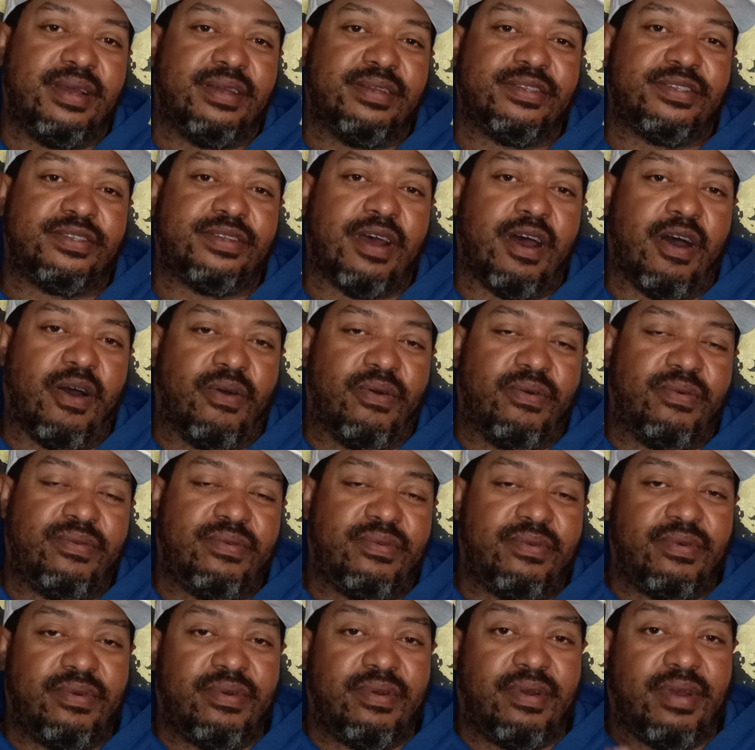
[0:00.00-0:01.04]
So,
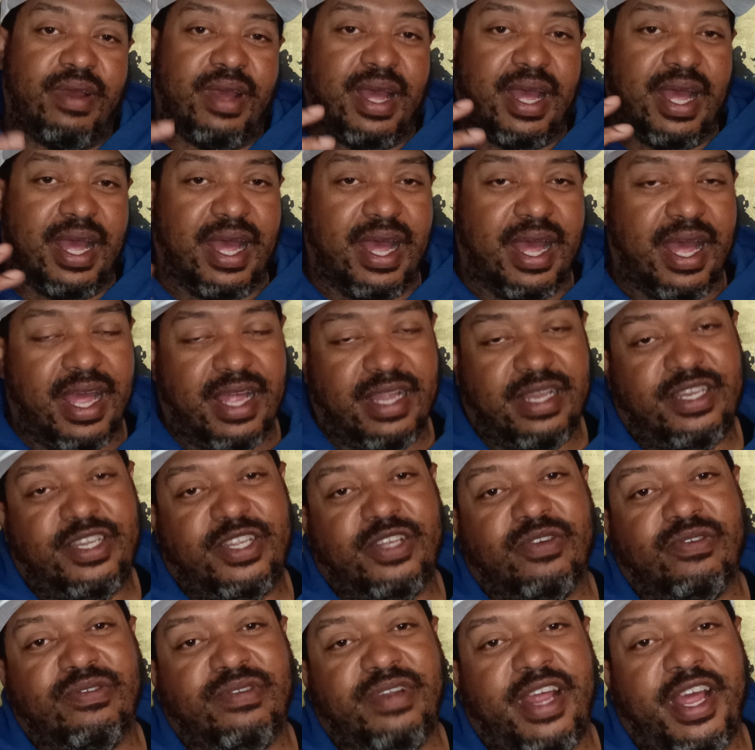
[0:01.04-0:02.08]

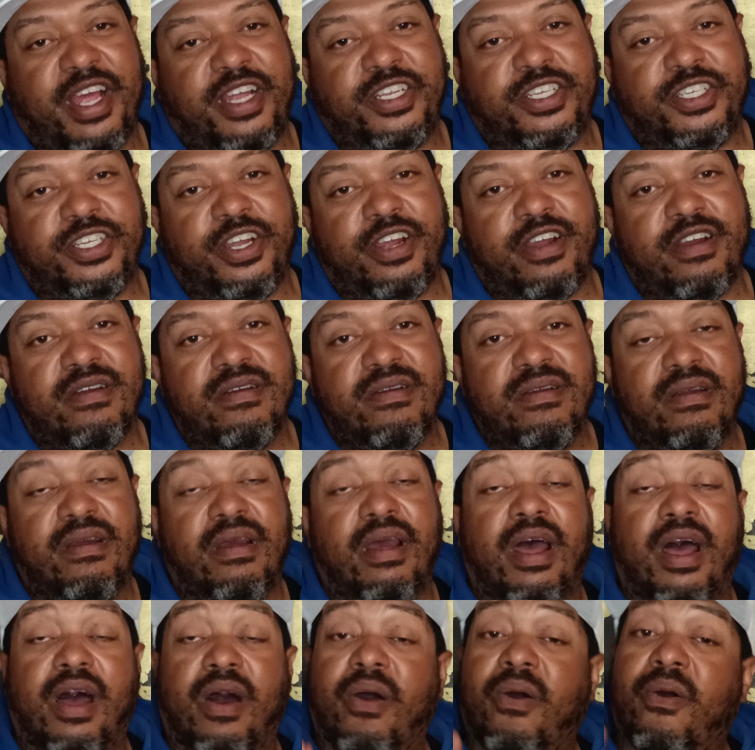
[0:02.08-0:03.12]
till next year
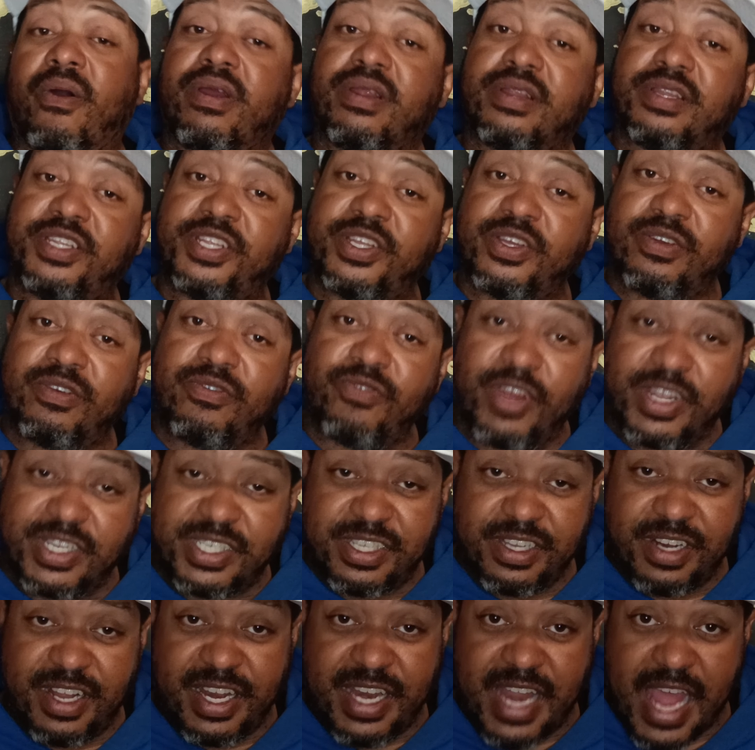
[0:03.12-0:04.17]
or until
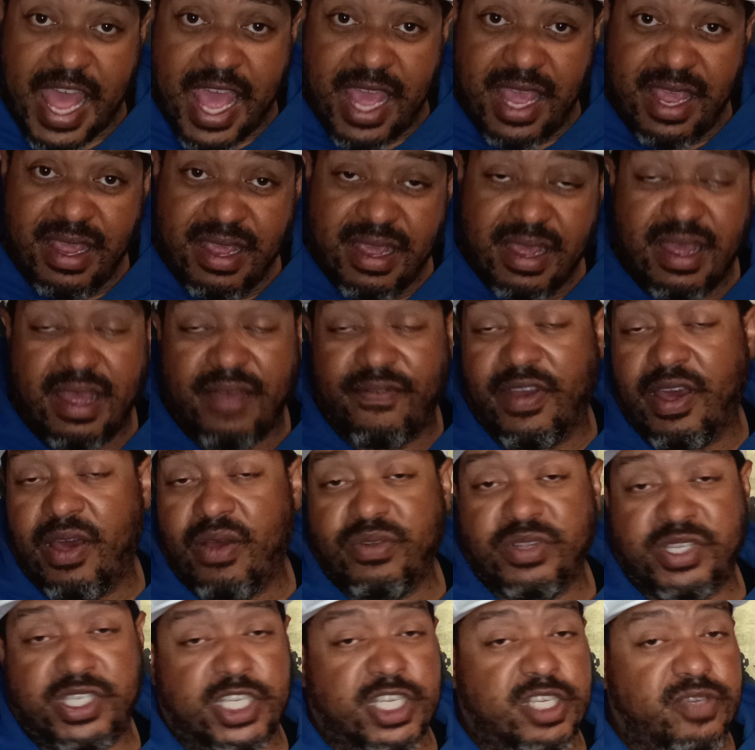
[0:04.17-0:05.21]
rest of the day. I
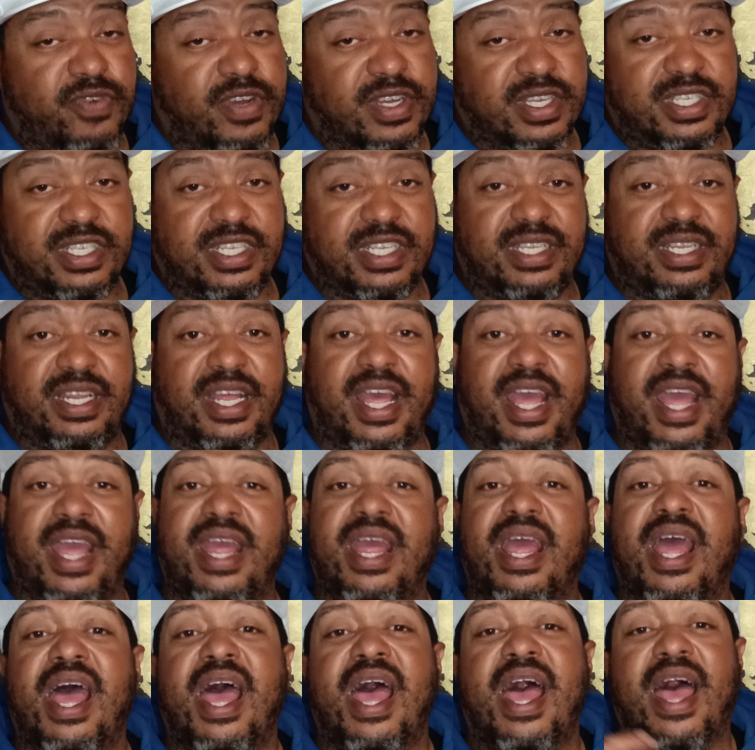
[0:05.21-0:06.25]
don't see rest of the
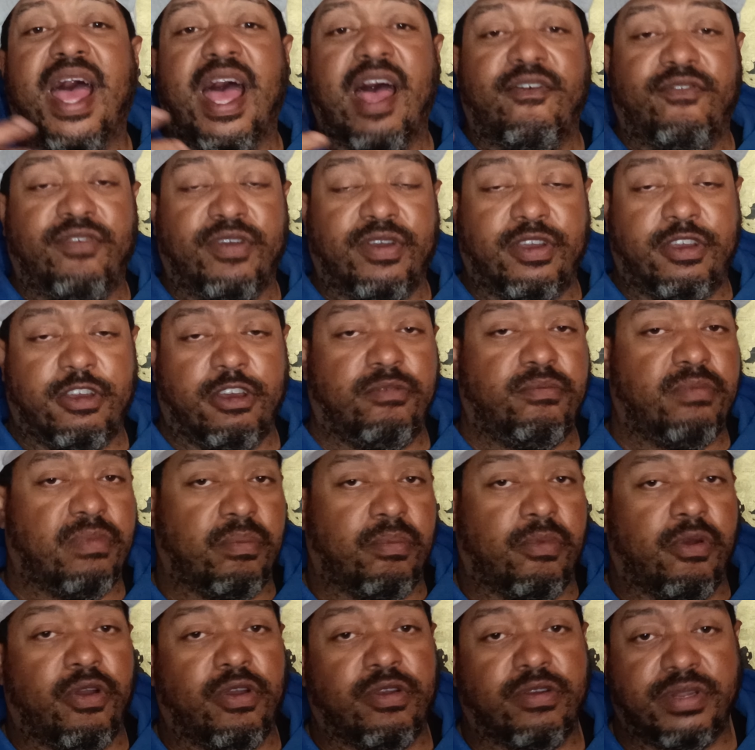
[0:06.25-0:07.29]
day. Have a good
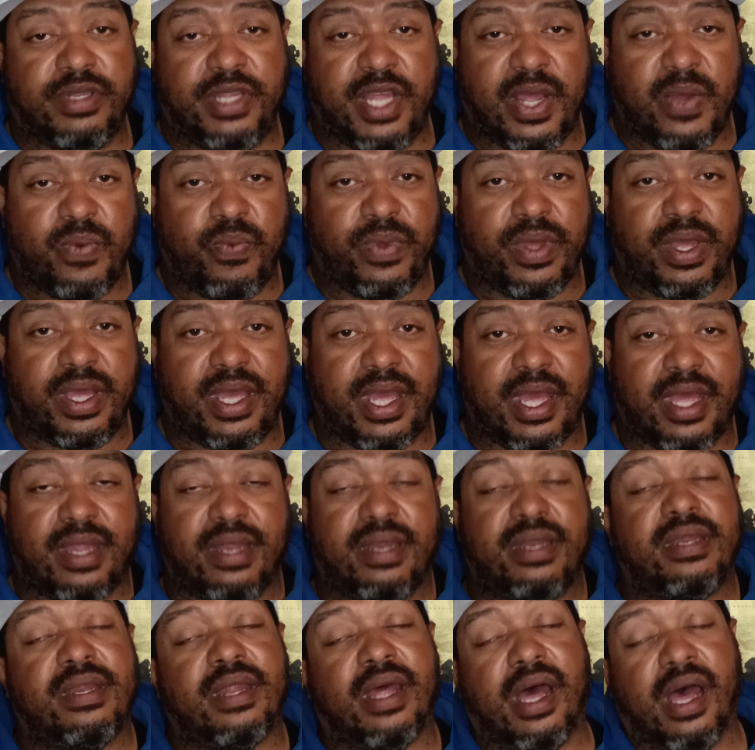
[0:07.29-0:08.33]
Memorial Day
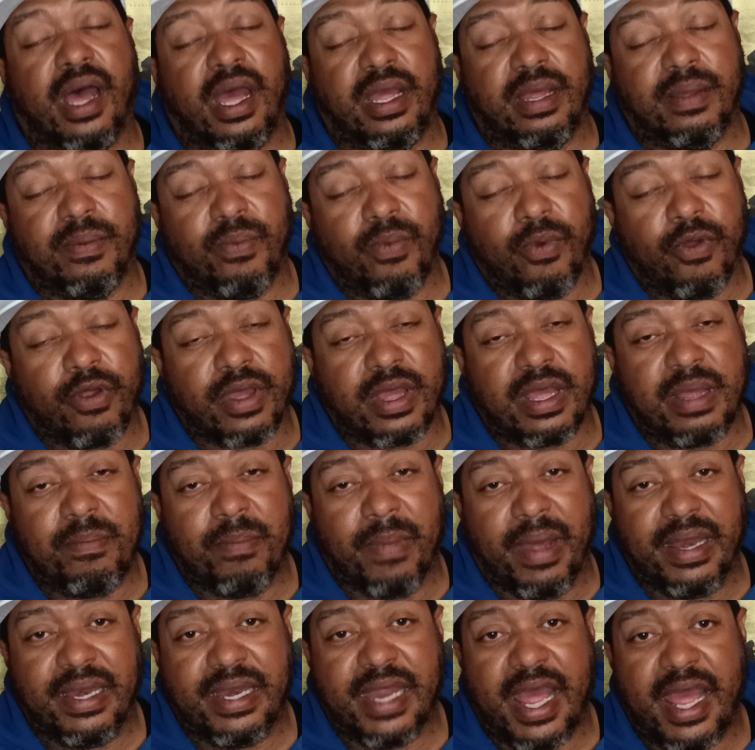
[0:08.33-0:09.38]
weekend. I am working
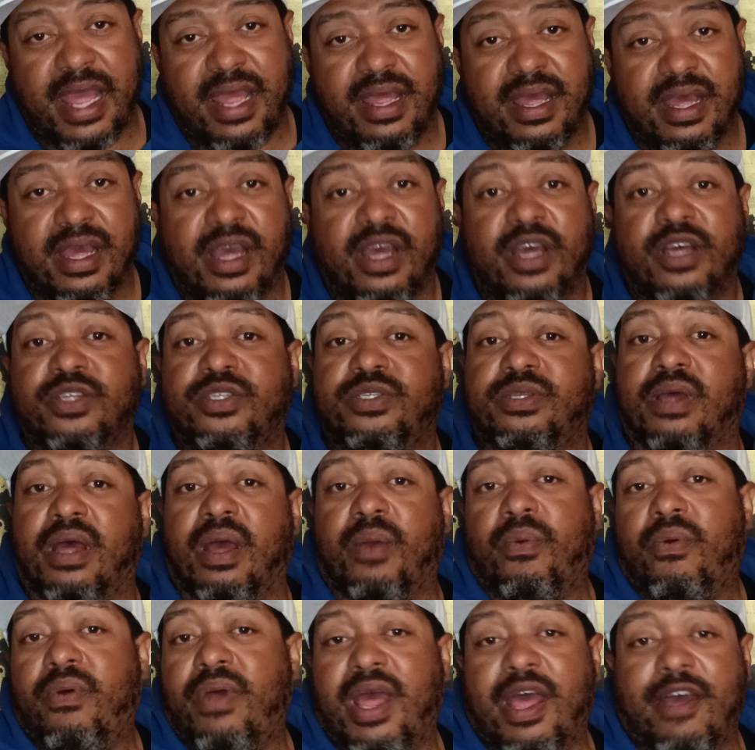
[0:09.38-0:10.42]
Monday, so I
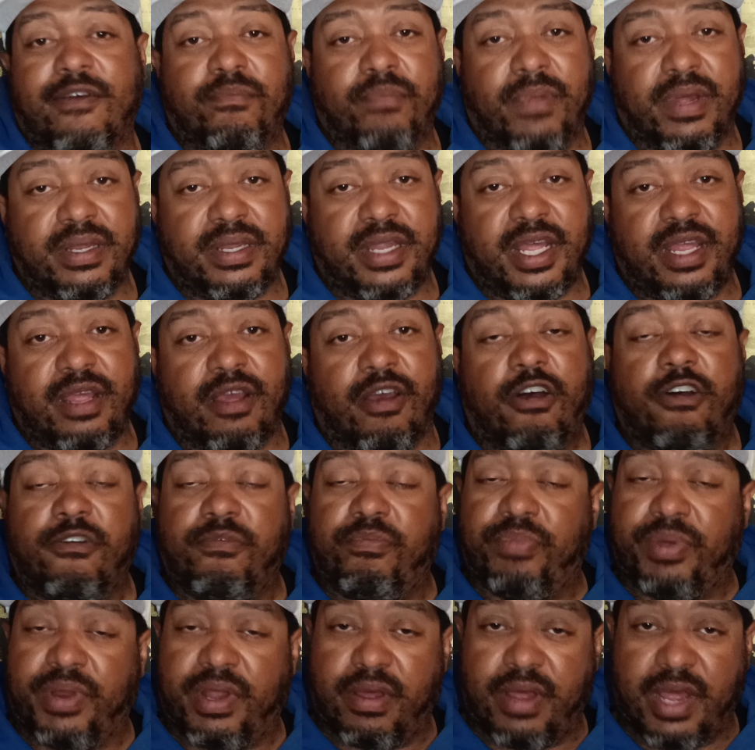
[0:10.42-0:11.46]
won't have Monday
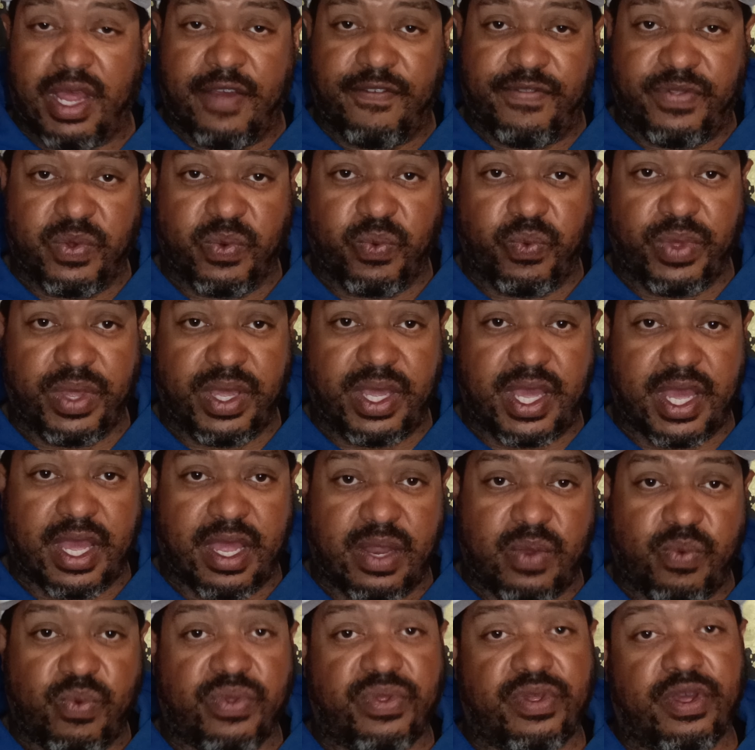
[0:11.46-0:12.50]
off. I'll have the weekend
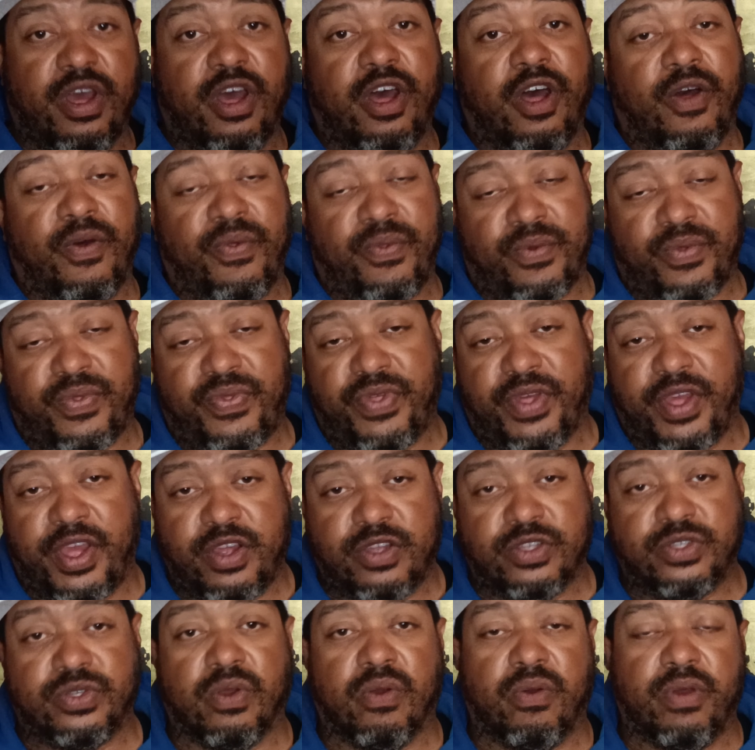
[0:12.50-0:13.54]
with other
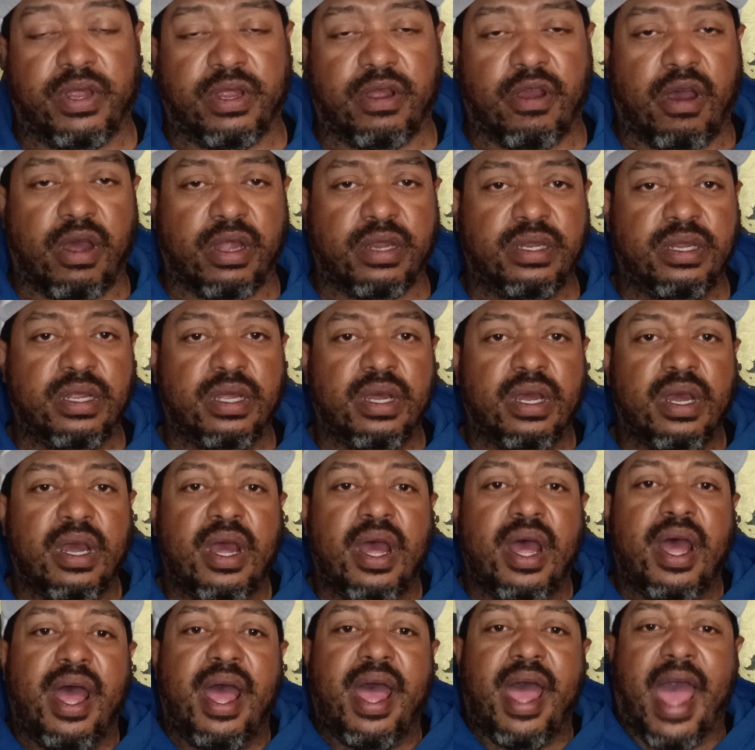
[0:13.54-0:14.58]
things going
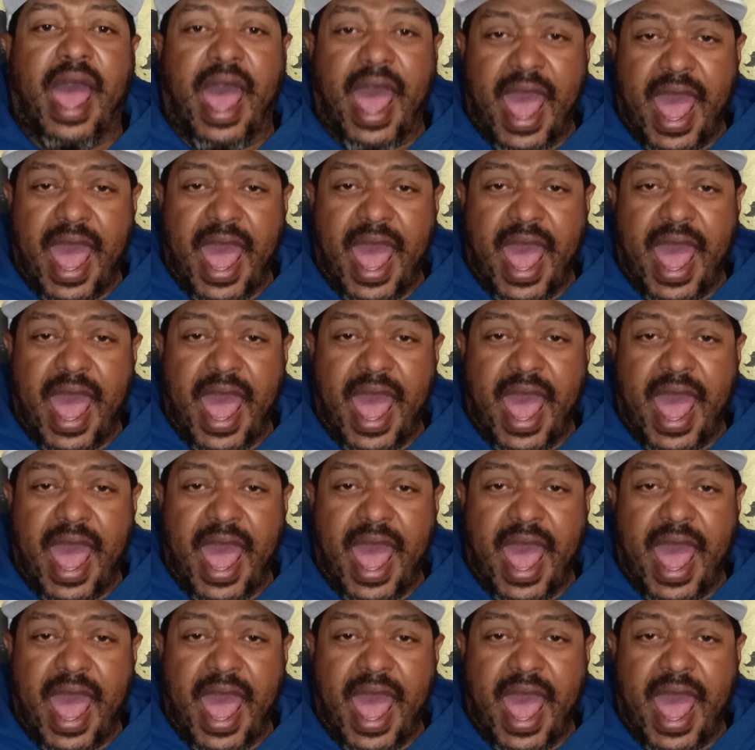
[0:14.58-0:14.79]
on.